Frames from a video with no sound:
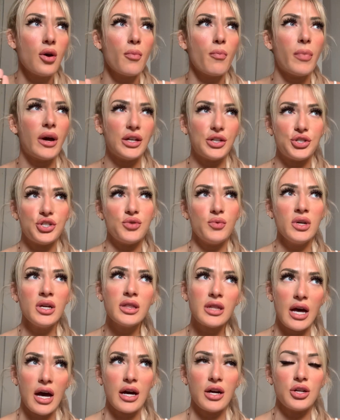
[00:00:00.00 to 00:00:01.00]
By doing
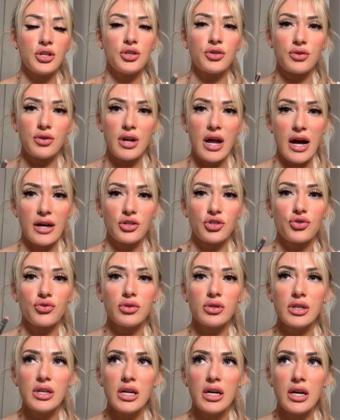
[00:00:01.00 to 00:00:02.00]
that, your
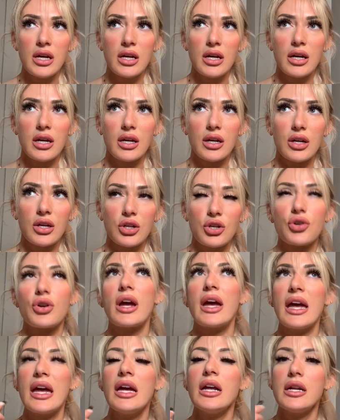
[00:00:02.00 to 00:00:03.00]

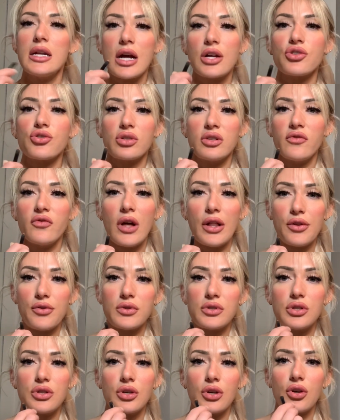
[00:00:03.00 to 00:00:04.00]
hand naturally follows
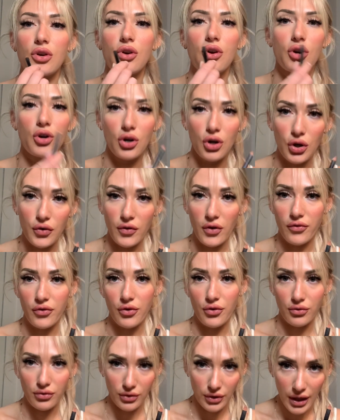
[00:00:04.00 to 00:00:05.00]
the curve of
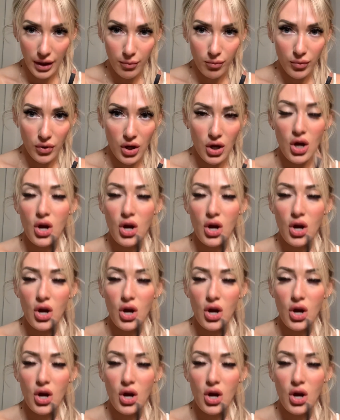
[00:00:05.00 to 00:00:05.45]
your lip.